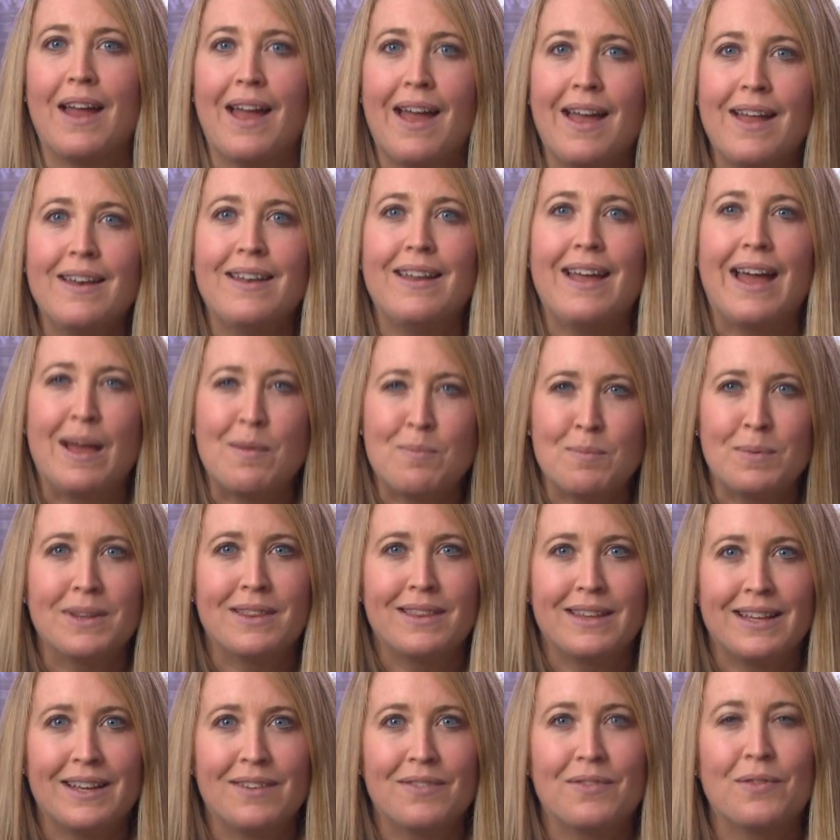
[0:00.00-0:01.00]
and
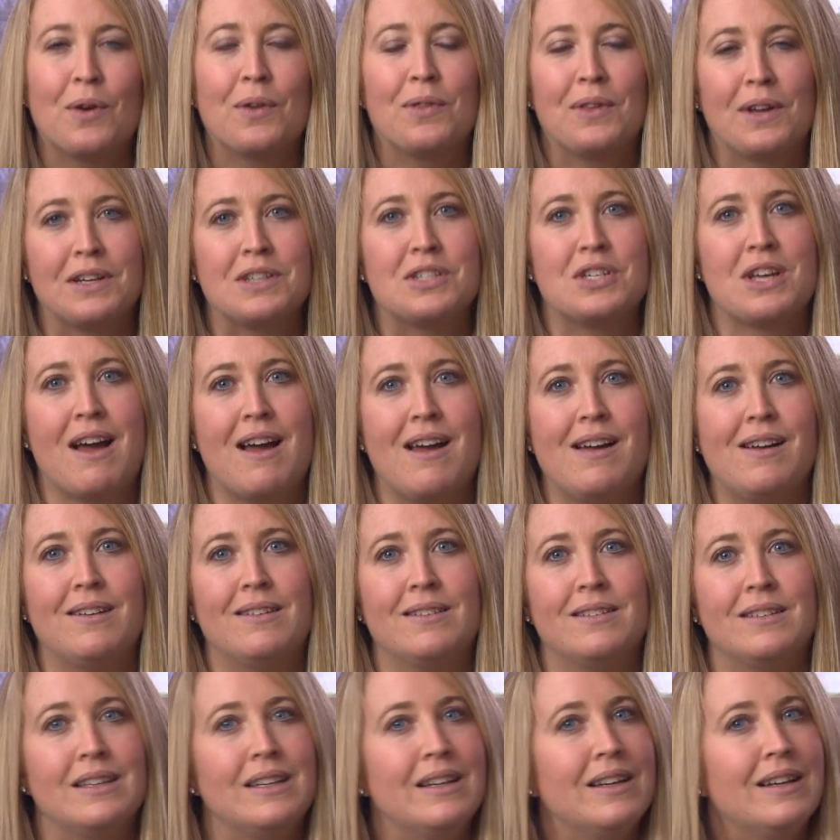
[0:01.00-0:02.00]
empathy for their child.